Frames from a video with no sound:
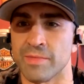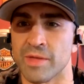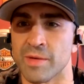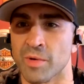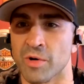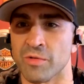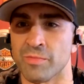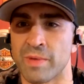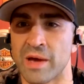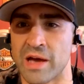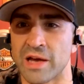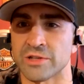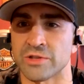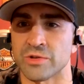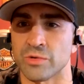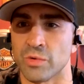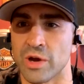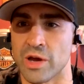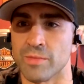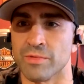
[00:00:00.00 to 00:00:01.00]
They both passed
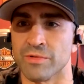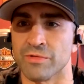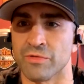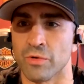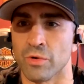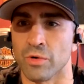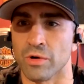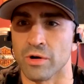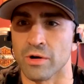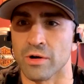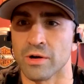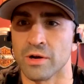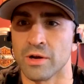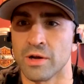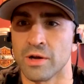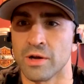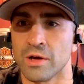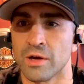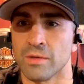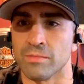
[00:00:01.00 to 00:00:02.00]
away before
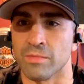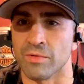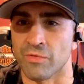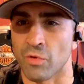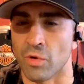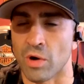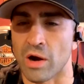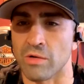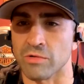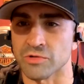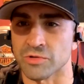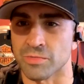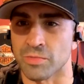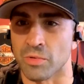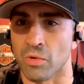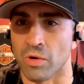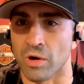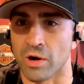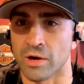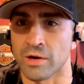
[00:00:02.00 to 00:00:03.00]
I was
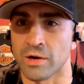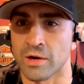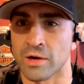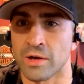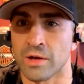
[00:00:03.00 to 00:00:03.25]
born.